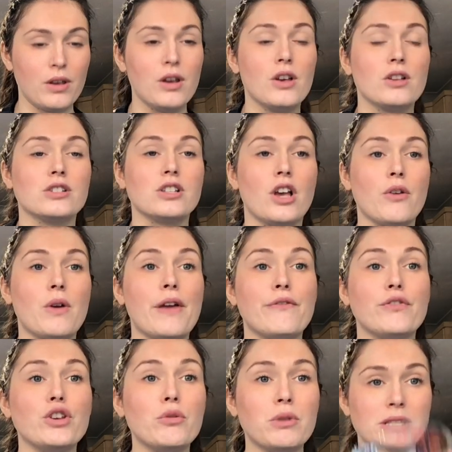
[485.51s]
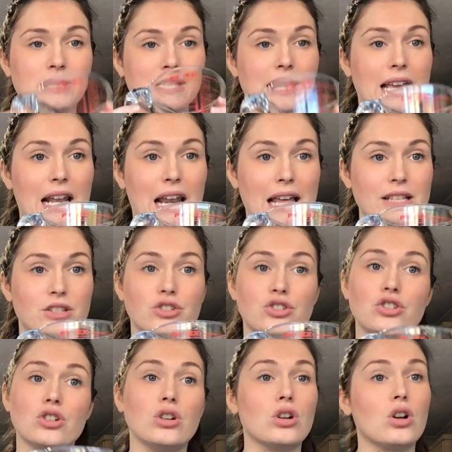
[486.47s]
So if you want to collect a
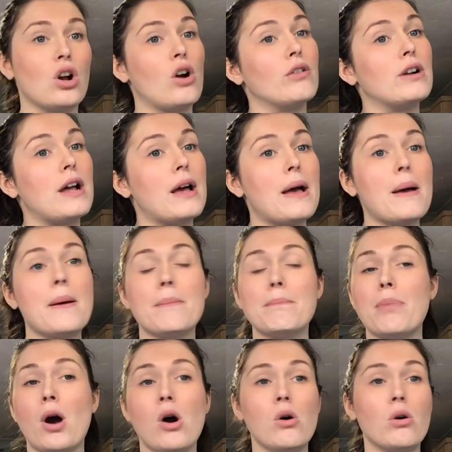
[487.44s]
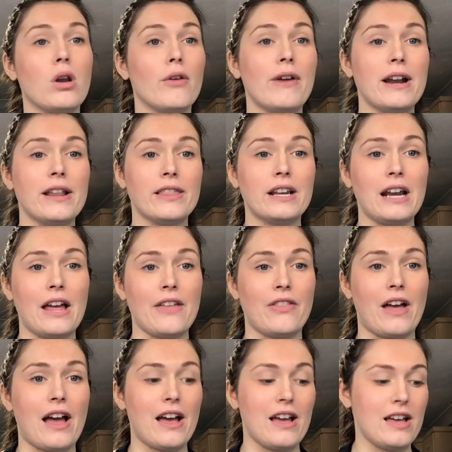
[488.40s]
jug or a bowl or anything like
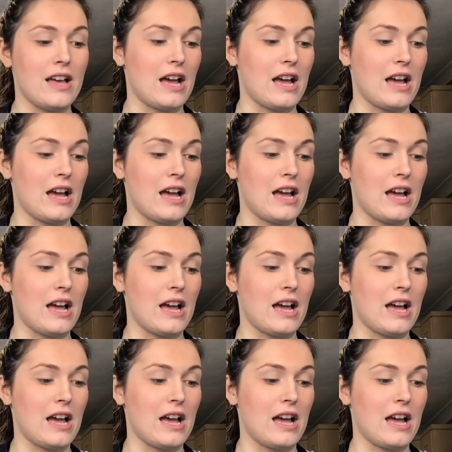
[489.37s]
that,